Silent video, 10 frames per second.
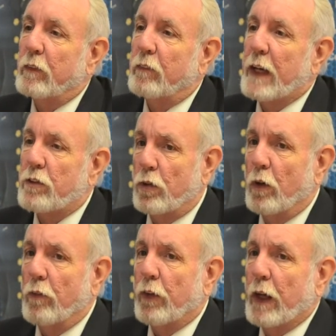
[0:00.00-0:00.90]
that
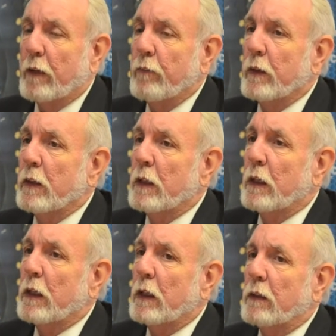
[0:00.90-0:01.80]
sort of thing,
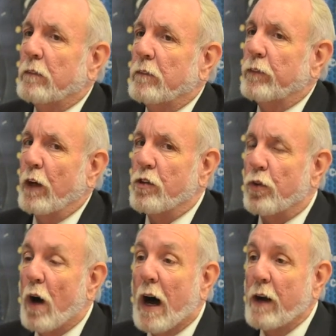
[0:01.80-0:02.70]
uh, very
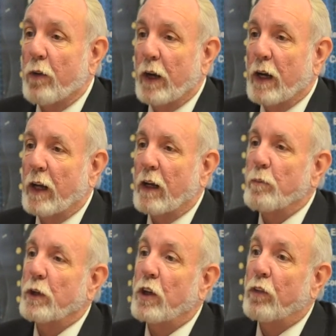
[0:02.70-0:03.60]
dry reading.
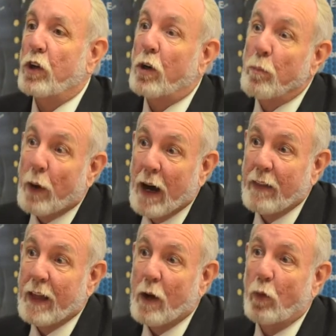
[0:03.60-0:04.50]
But if you
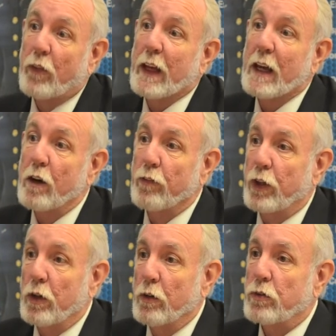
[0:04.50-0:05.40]
combine that with the
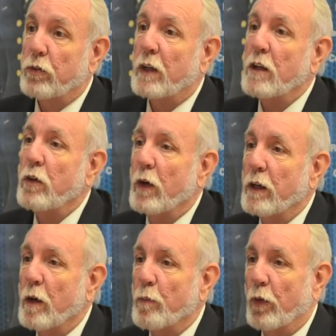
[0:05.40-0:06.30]
interviews, then you
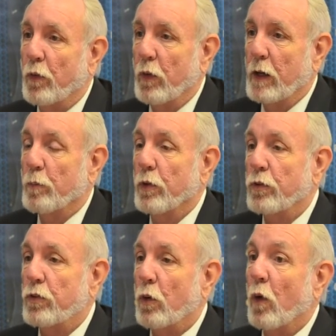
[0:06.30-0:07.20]
end up with a readable
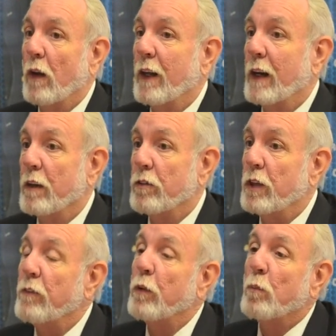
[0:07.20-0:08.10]
story that is
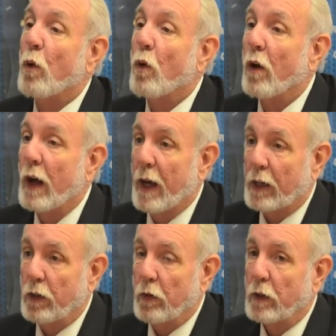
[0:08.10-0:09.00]
even more
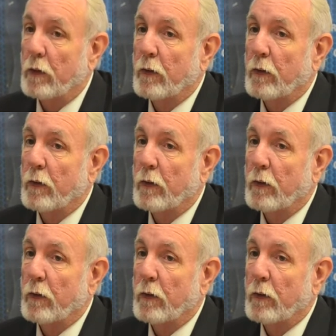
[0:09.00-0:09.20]
accurate.